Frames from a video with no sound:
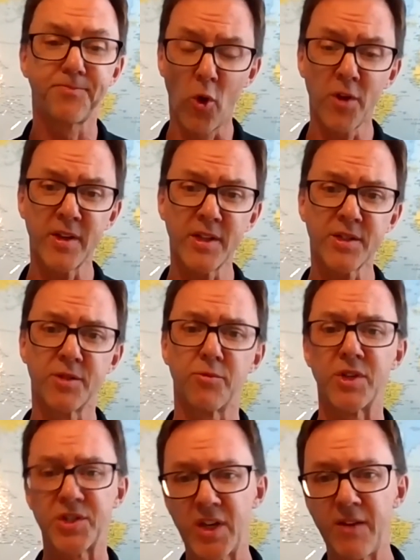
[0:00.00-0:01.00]
for this
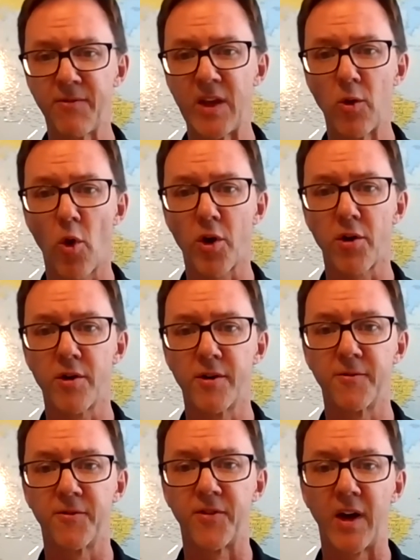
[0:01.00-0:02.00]
and received the Order
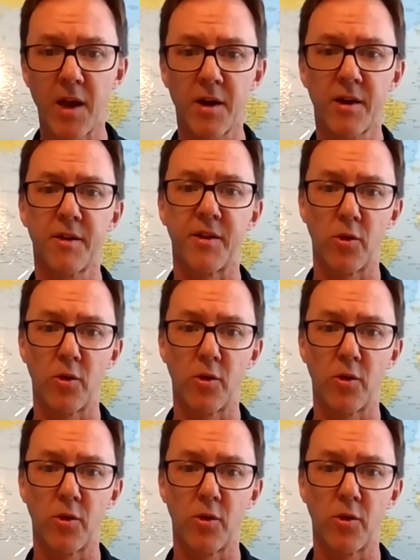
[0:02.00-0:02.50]
of Canada,